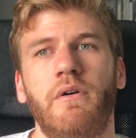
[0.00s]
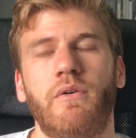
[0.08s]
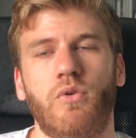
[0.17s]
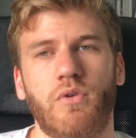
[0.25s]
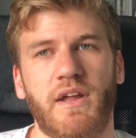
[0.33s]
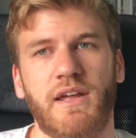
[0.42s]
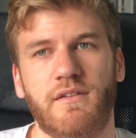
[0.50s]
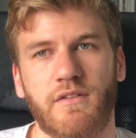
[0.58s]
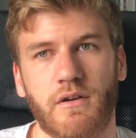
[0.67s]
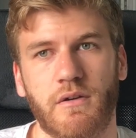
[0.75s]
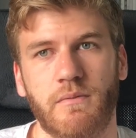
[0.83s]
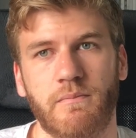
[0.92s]
or
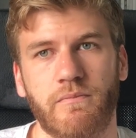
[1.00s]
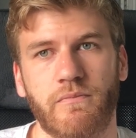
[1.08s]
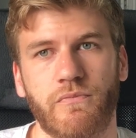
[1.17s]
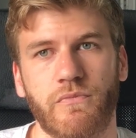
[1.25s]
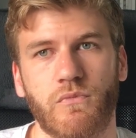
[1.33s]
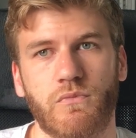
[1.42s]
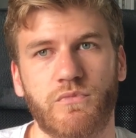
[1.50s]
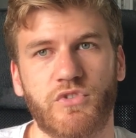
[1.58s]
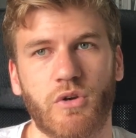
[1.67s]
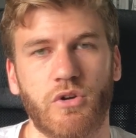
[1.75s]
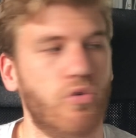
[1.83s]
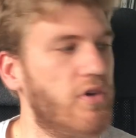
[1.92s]
later.
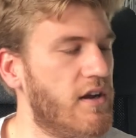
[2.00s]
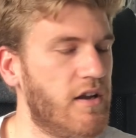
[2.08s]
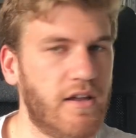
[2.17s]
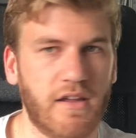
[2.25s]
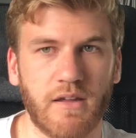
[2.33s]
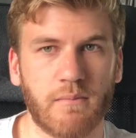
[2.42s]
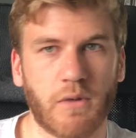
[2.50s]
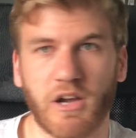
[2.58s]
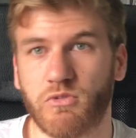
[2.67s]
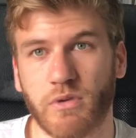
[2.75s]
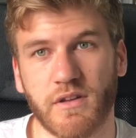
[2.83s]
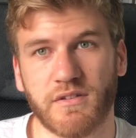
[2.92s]
So annoyingly, my
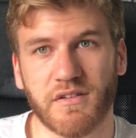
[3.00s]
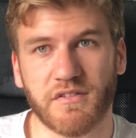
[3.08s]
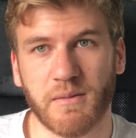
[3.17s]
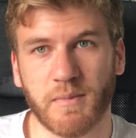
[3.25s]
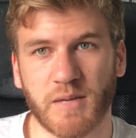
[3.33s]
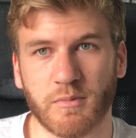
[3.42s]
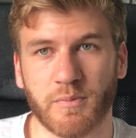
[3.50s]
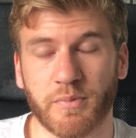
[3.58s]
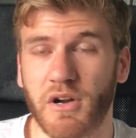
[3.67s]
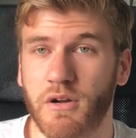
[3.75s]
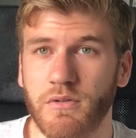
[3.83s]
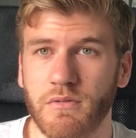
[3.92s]
2016 MacBook
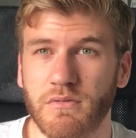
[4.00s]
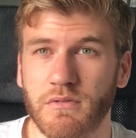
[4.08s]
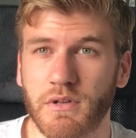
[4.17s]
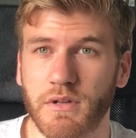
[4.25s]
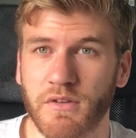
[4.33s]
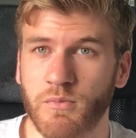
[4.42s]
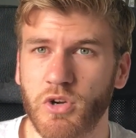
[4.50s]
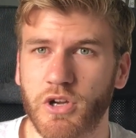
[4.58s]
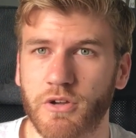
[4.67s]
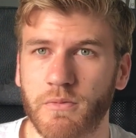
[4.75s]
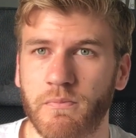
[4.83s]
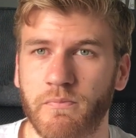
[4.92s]
Pro doesn't work.
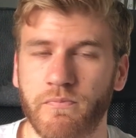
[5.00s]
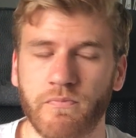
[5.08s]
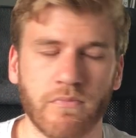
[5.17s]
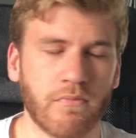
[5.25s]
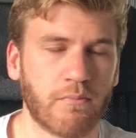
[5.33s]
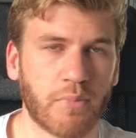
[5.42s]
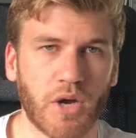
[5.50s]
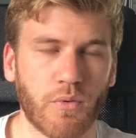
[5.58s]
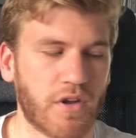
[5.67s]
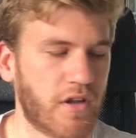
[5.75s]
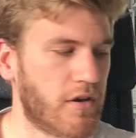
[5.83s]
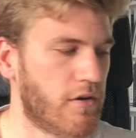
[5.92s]
But what
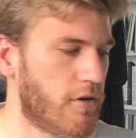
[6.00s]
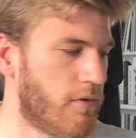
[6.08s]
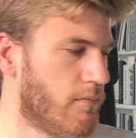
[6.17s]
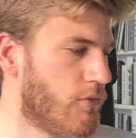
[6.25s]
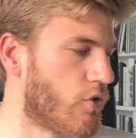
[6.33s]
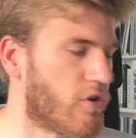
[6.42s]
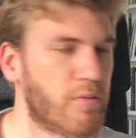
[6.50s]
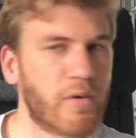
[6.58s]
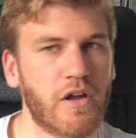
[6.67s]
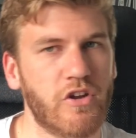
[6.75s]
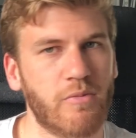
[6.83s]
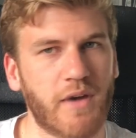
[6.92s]
are you going to do? I'm not going to buy
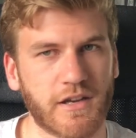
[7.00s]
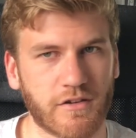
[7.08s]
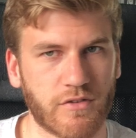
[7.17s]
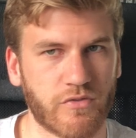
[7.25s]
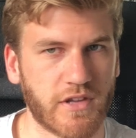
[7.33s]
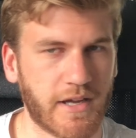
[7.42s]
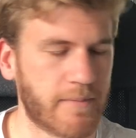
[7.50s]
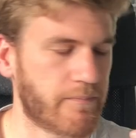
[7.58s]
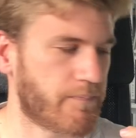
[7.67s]
a new Mac just for that.